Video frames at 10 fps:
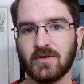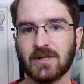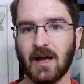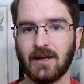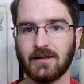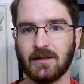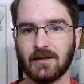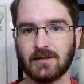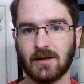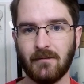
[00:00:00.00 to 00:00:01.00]

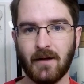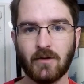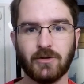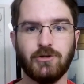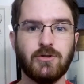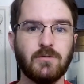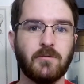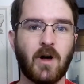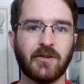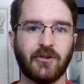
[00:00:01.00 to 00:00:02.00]
scientists found a new
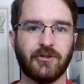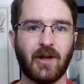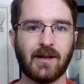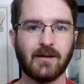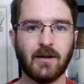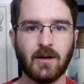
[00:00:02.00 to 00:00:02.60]
fossil site,